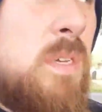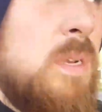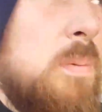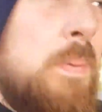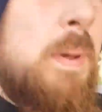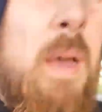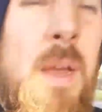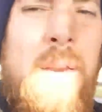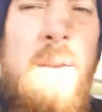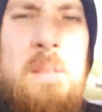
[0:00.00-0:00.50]
are
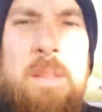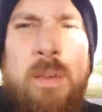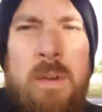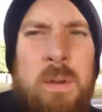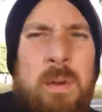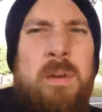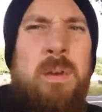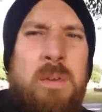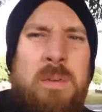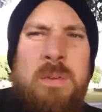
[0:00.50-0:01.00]
still a pain in
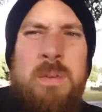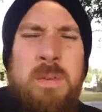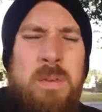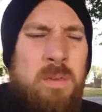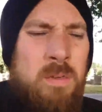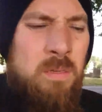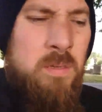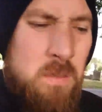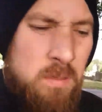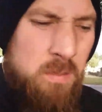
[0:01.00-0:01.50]
the
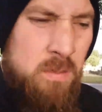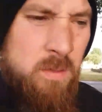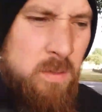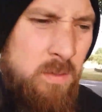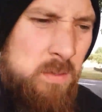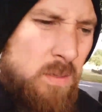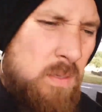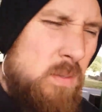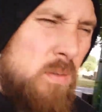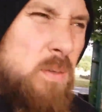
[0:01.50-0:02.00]
arse.
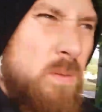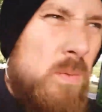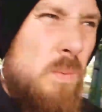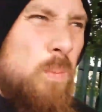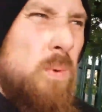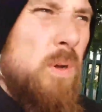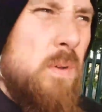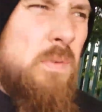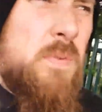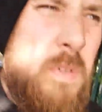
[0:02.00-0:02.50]

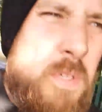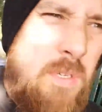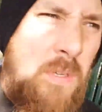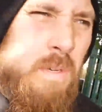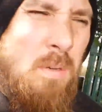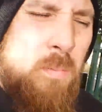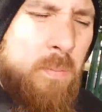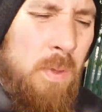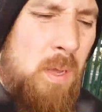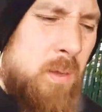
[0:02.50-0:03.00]
Wife
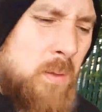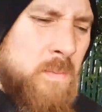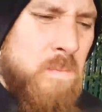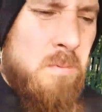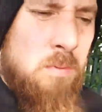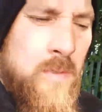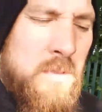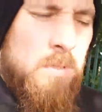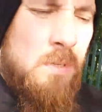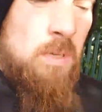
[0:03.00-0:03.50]
still
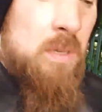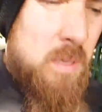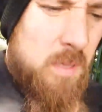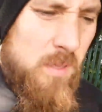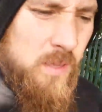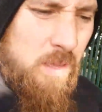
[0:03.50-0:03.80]
moans.